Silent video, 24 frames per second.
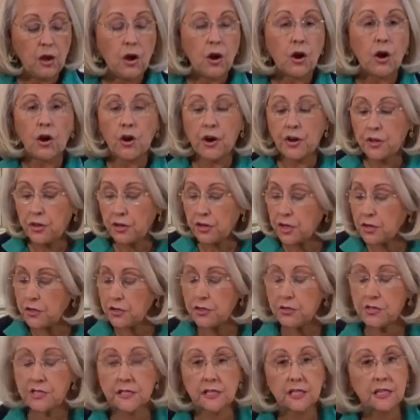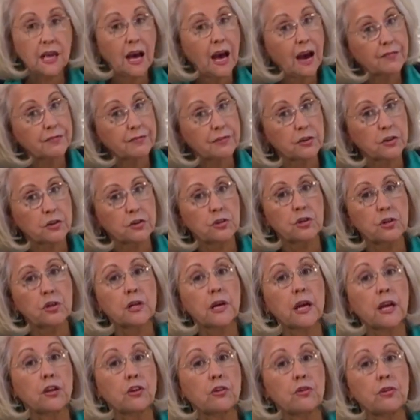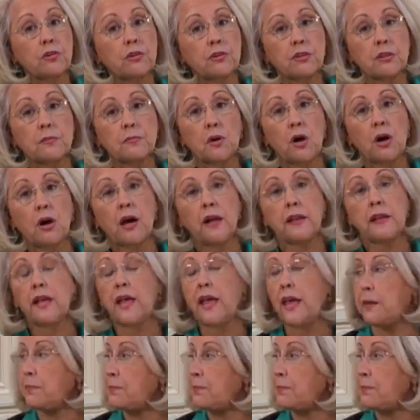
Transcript: or you can use the cover and cook them on a